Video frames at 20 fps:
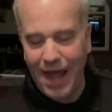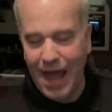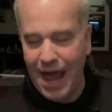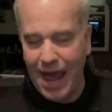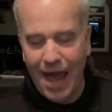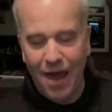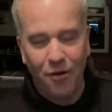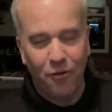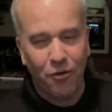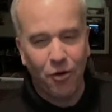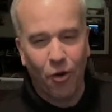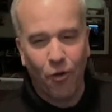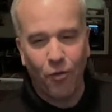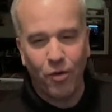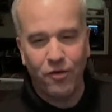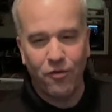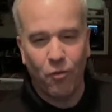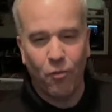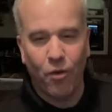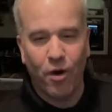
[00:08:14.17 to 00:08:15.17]
I don't know
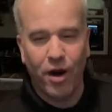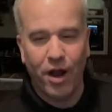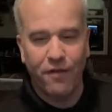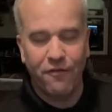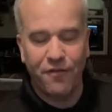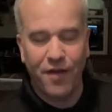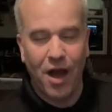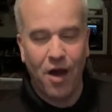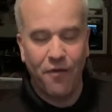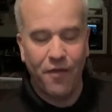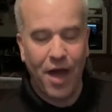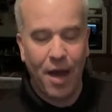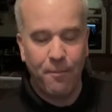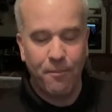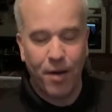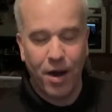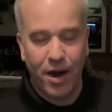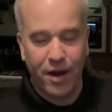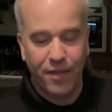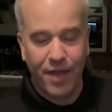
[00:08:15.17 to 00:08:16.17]
even where I found
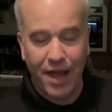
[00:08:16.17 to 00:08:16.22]
that body.